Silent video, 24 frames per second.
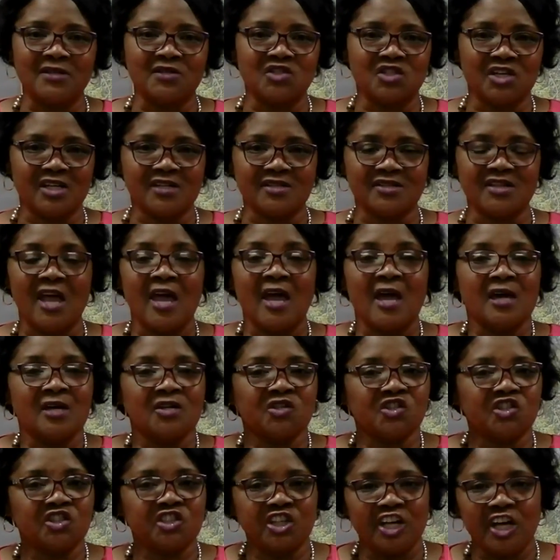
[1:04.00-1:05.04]
and just
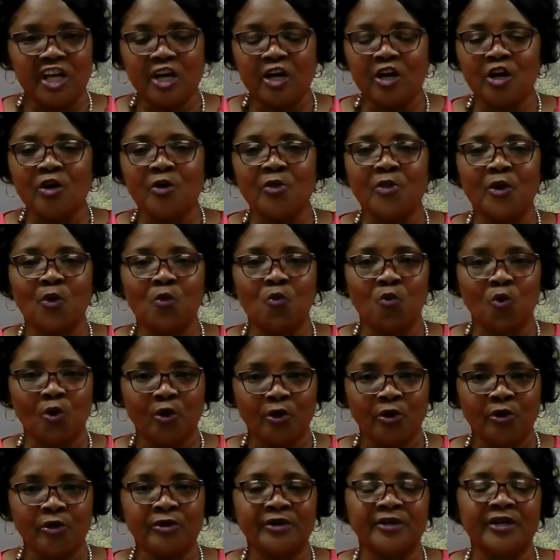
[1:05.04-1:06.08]
share the
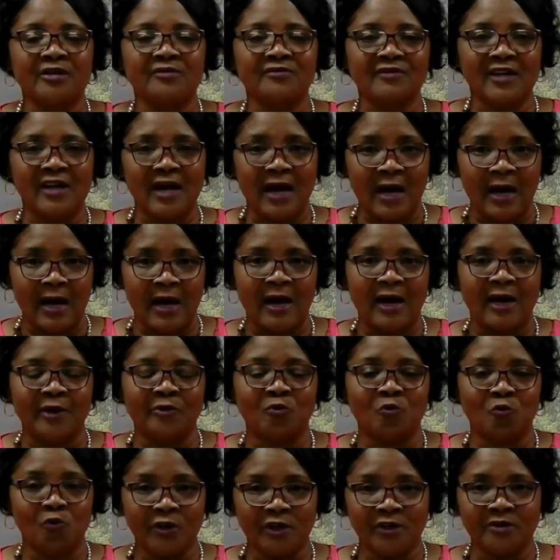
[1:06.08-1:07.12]
word of God
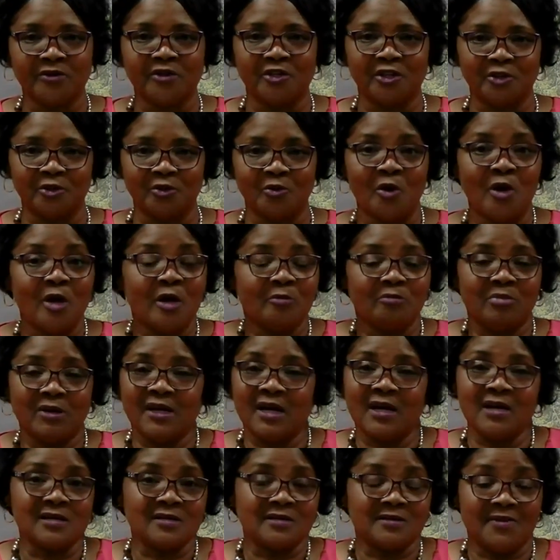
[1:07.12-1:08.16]
with you
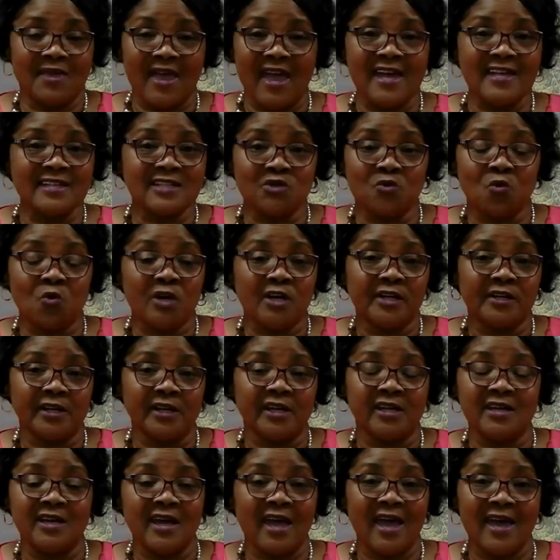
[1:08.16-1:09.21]
because that's what
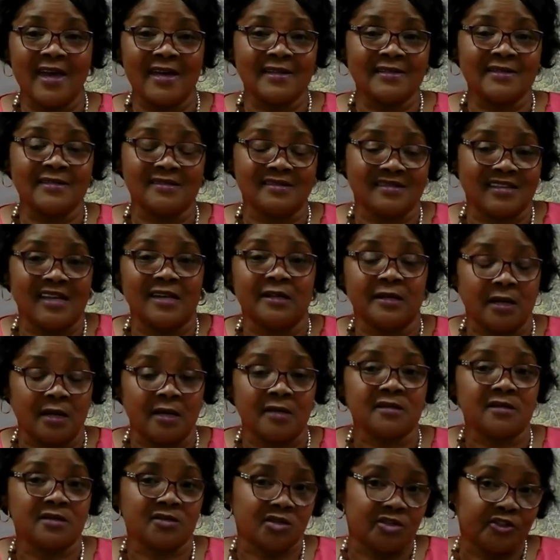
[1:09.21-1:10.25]
He has sent
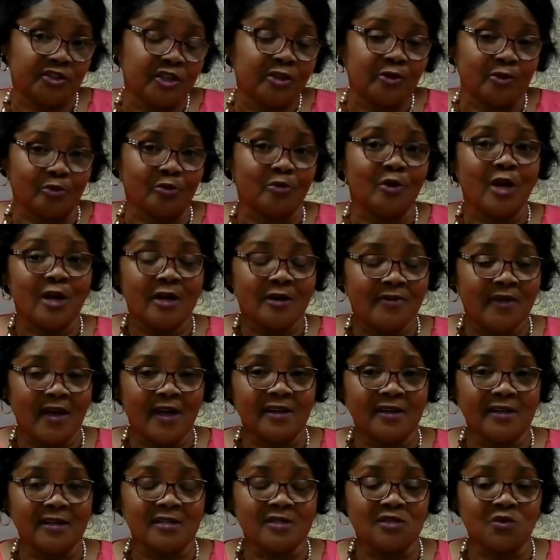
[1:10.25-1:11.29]
us to do.
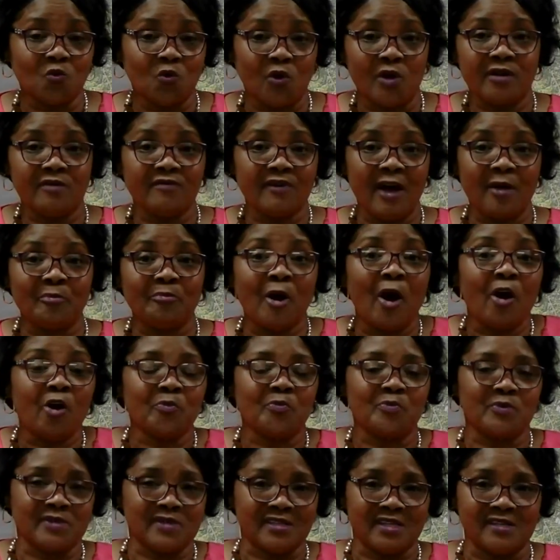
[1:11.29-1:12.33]
That is one of our
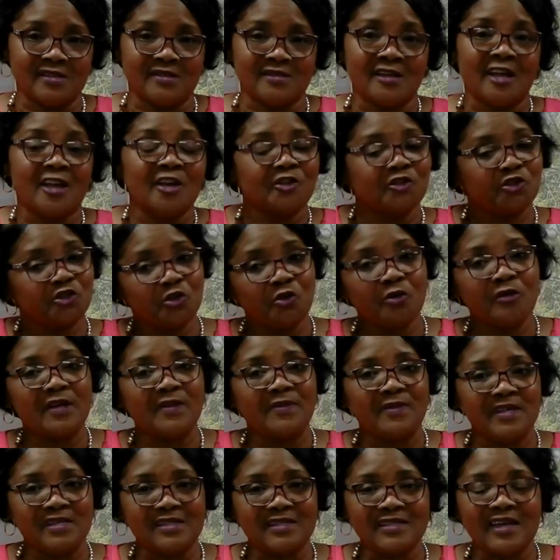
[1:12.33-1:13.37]
purposes
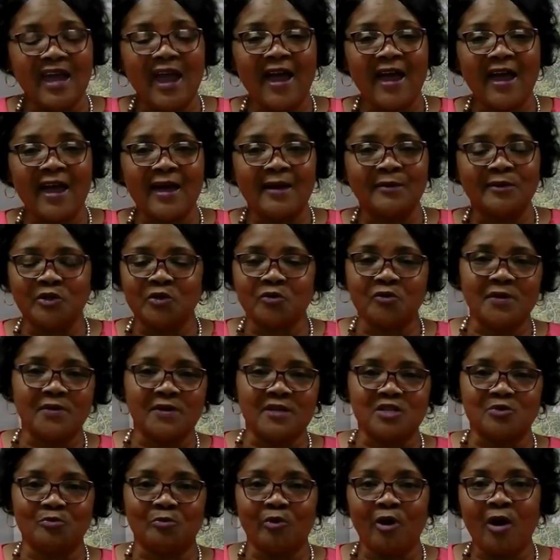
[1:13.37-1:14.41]
during this time, during
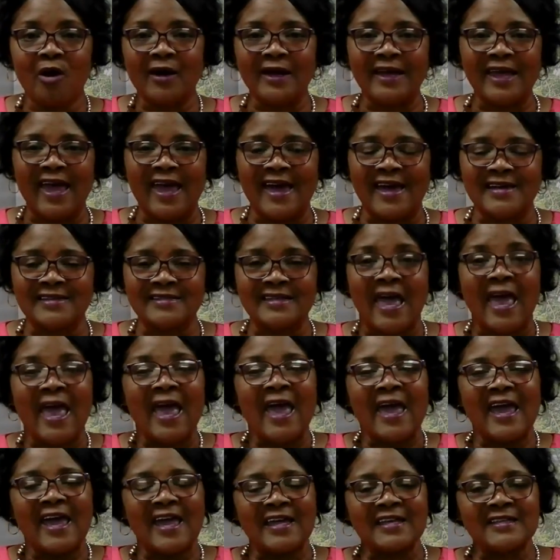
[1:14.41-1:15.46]
this broadcast,
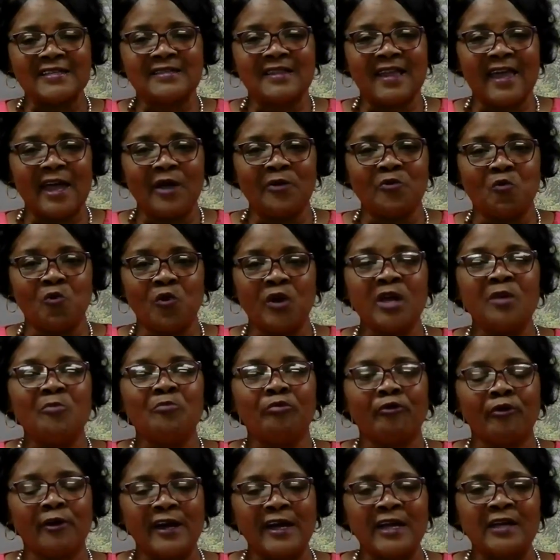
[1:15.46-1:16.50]
is that we
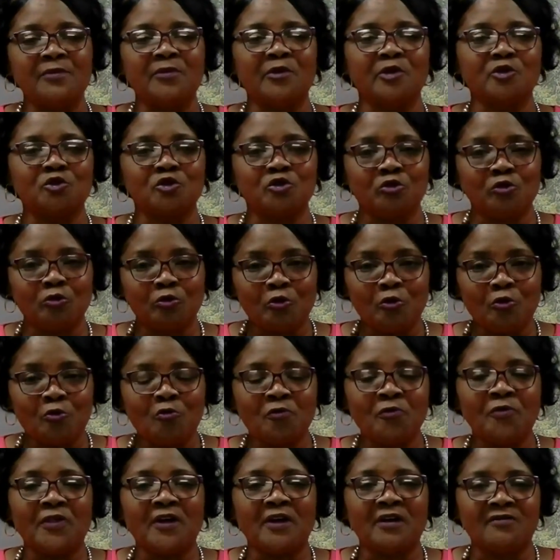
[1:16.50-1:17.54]
bring the
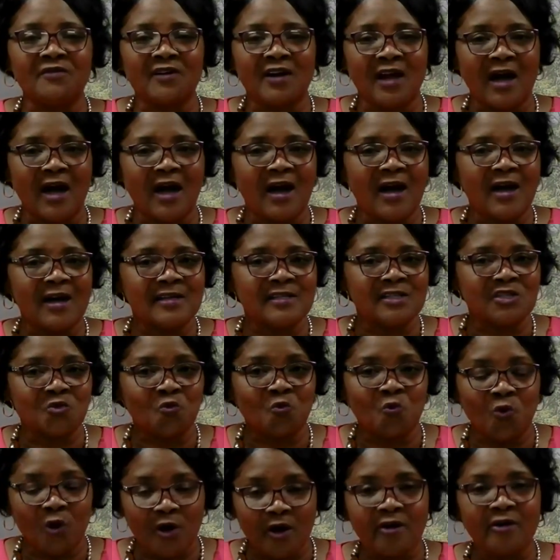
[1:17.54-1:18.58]
truth of God's
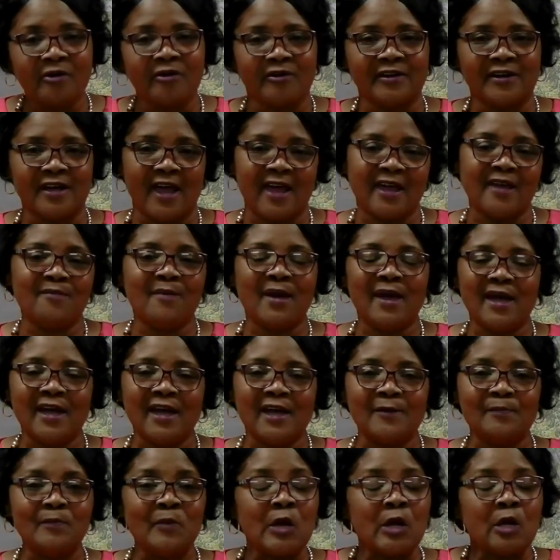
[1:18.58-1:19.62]
word.
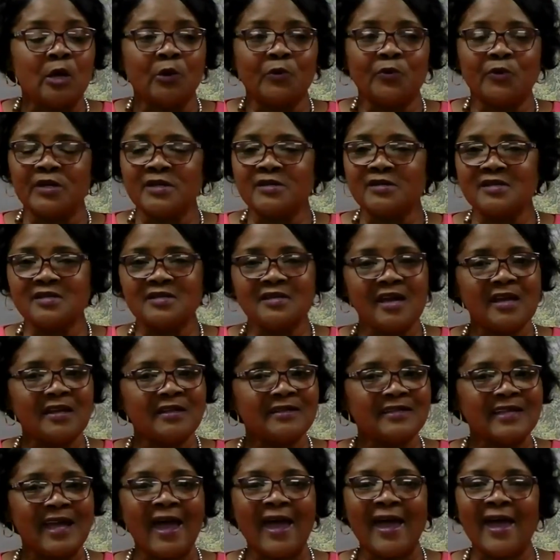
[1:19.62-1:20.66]
Amen. This is not
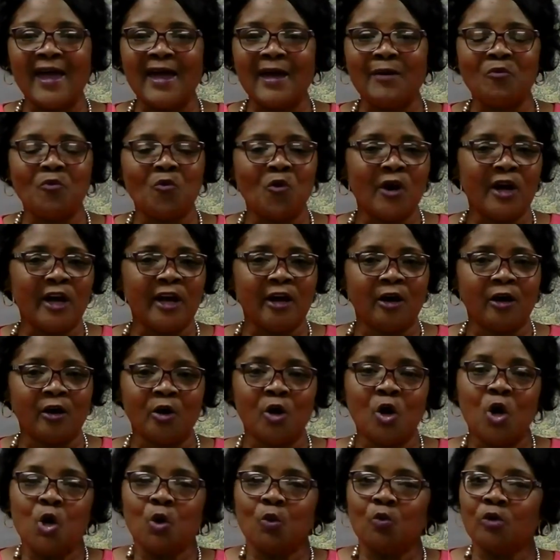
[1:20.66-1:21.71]
a time
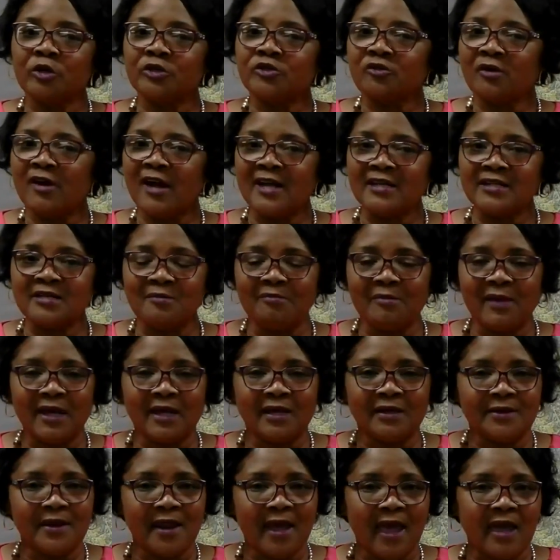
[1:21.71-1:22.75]
where we're trying to
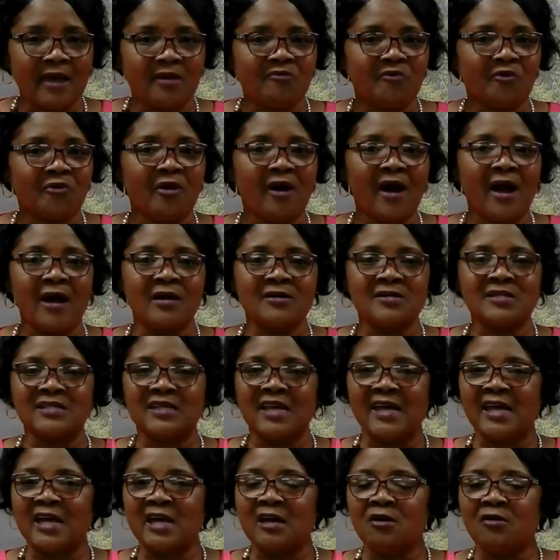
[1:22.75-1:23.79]
make a name for
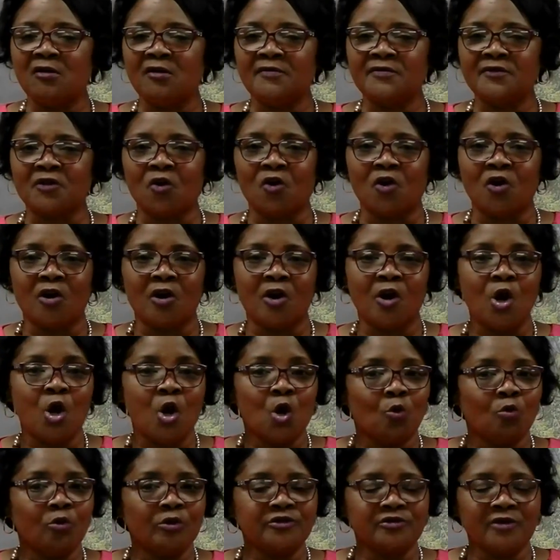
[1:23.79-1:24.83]
ourselves or
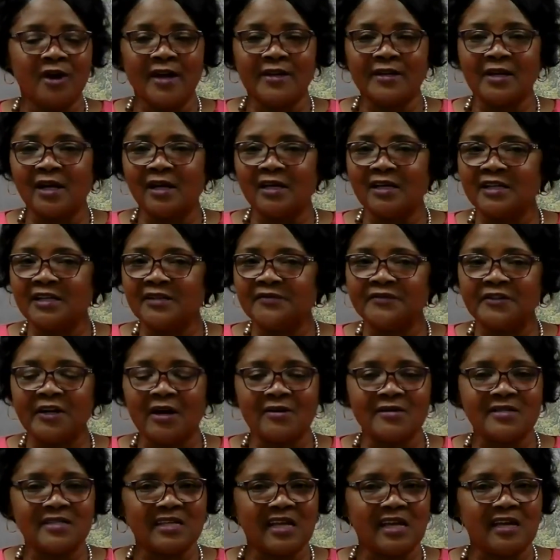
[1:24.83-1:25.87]
we're trying to lift
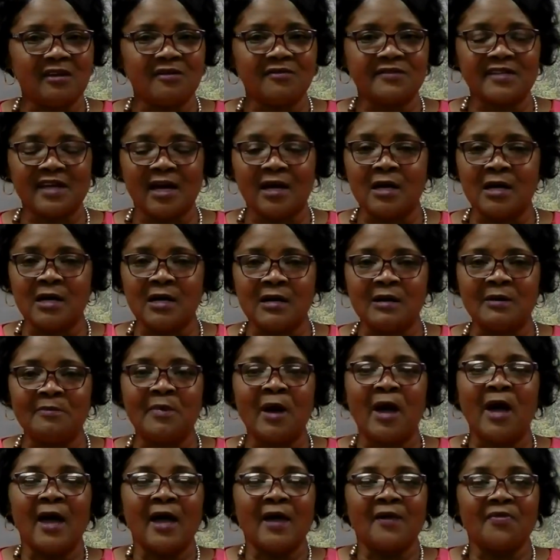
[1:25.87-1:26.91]
ourselves up.